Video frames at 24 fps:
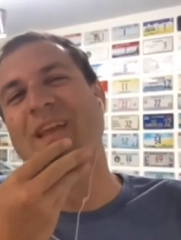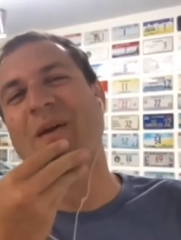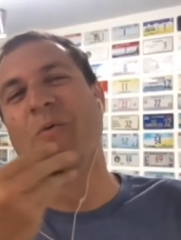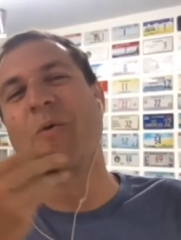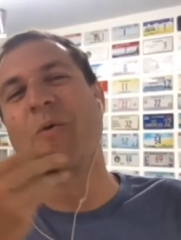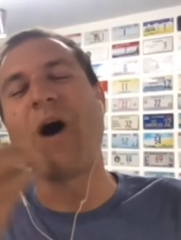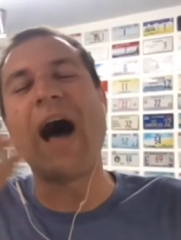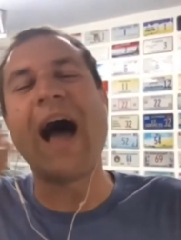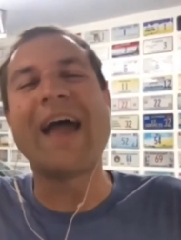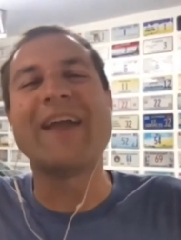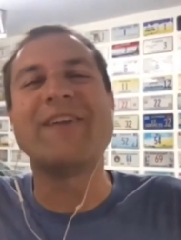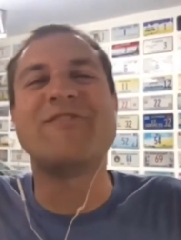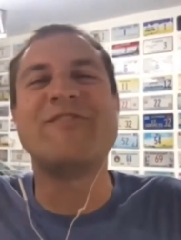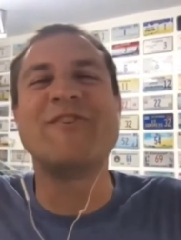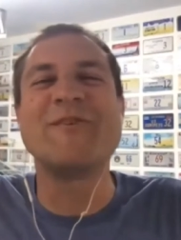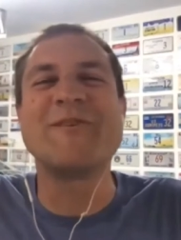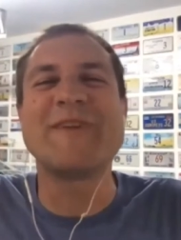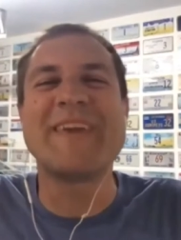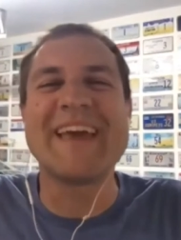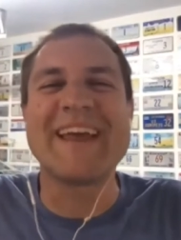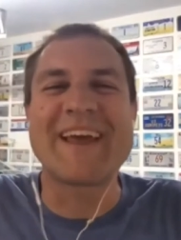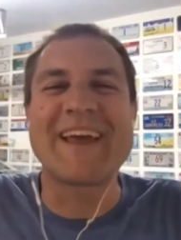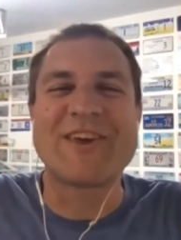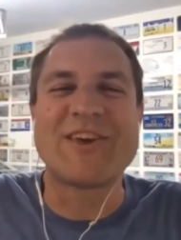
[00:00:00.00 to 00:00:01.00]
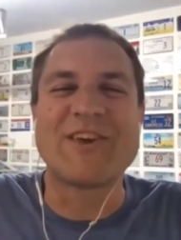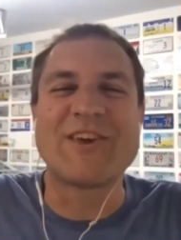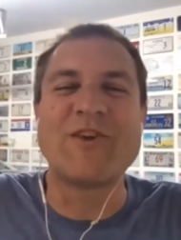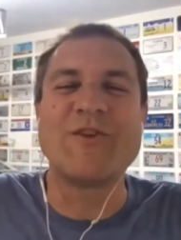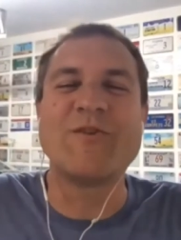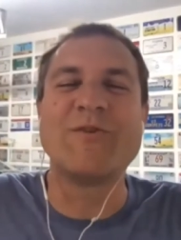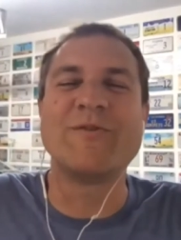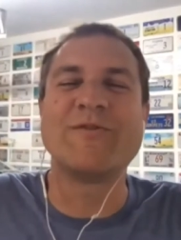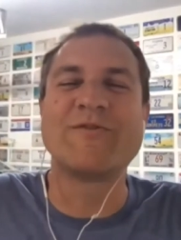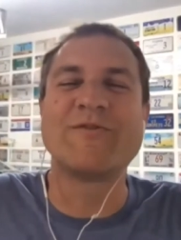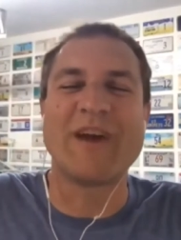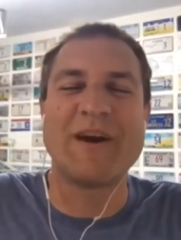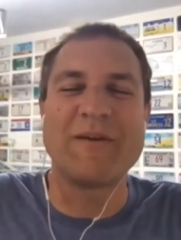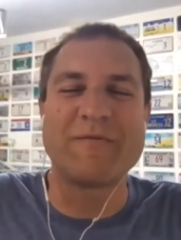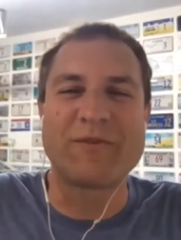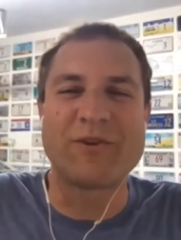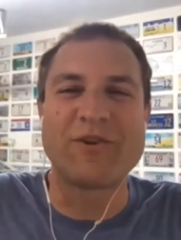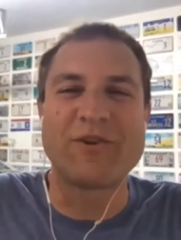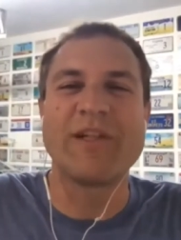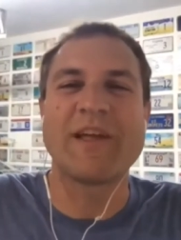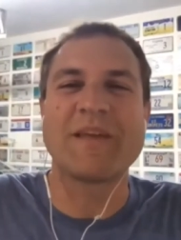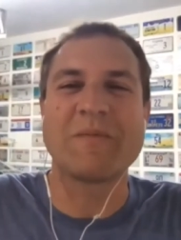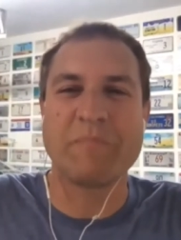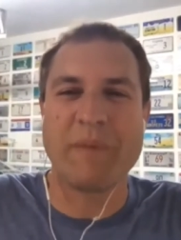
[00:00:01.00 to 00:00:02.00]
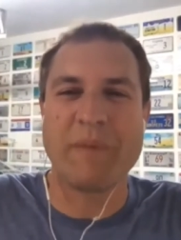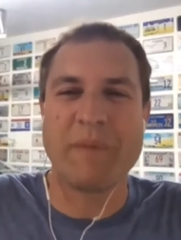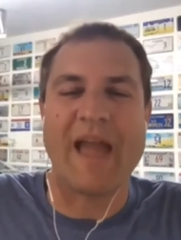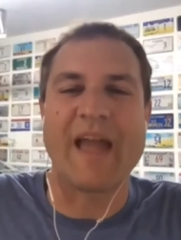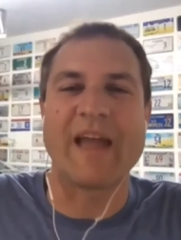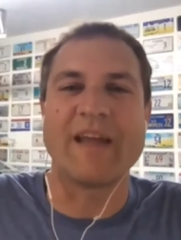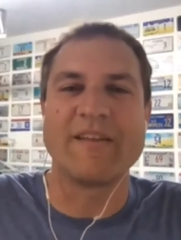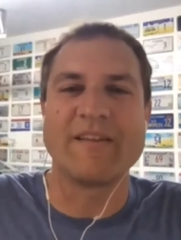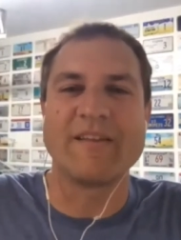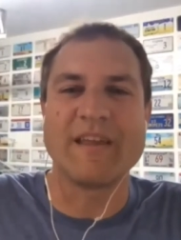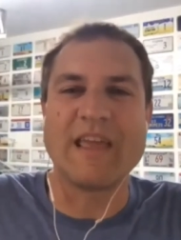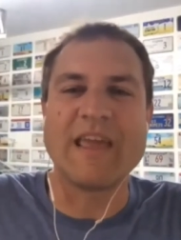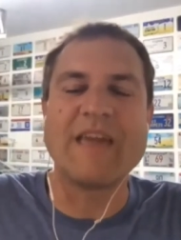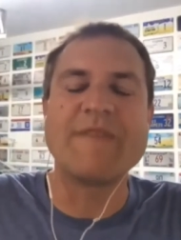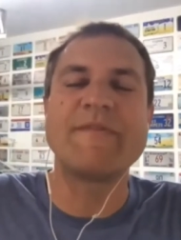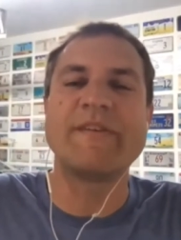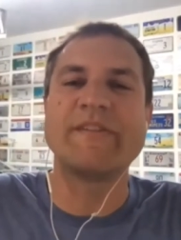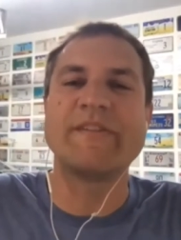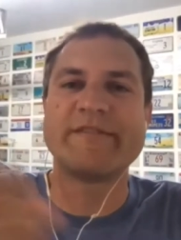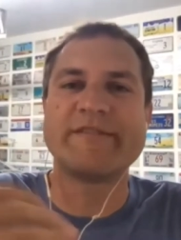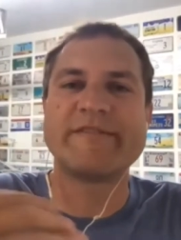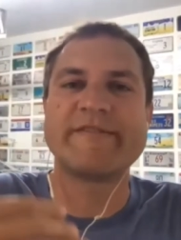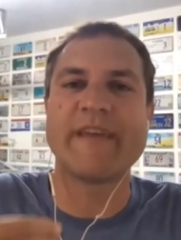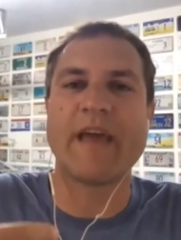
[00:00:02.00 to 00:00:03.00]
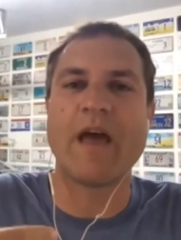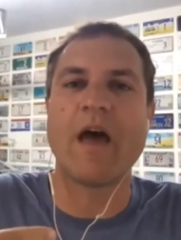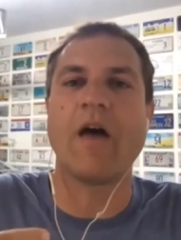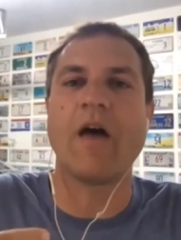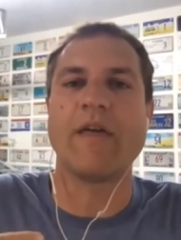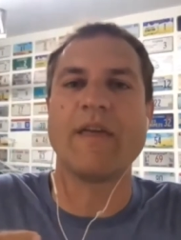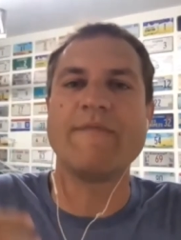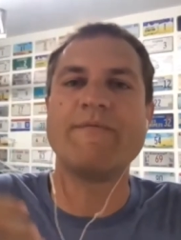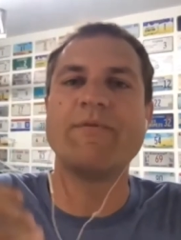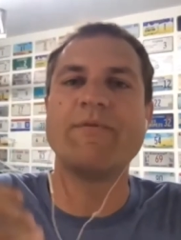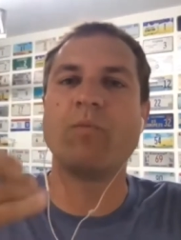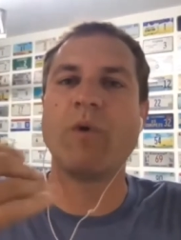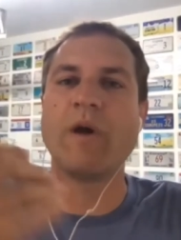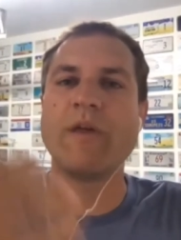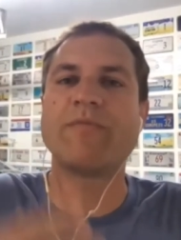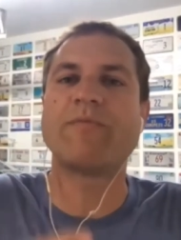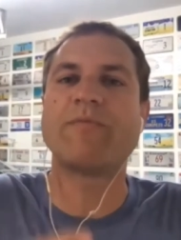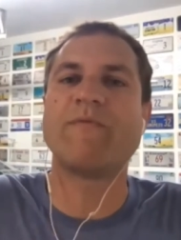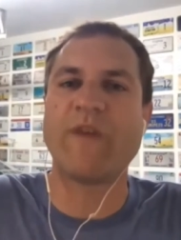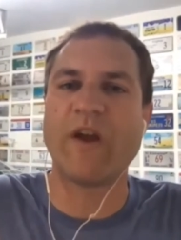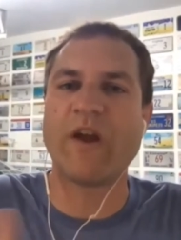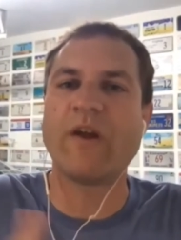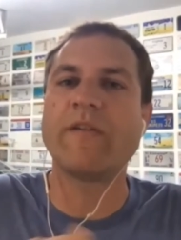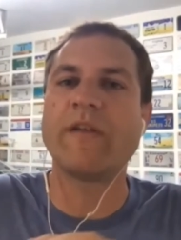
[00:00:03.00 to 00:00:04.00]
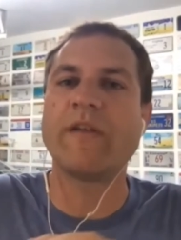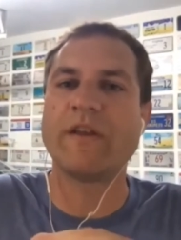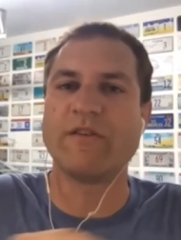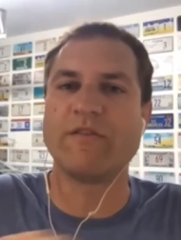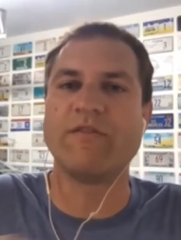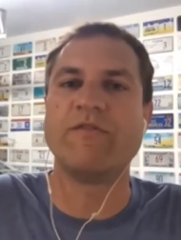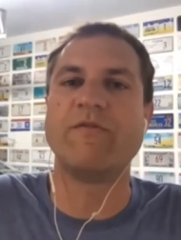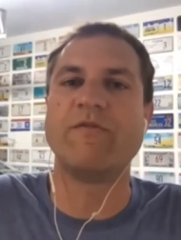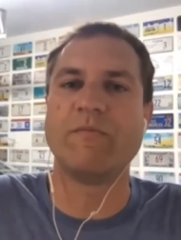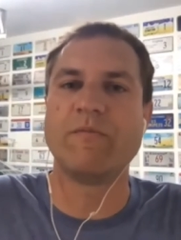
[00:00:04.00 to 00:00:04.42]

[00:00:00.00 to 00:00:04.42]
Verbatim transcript: well, I do get accused of clickbait, even still, even no, with clickbait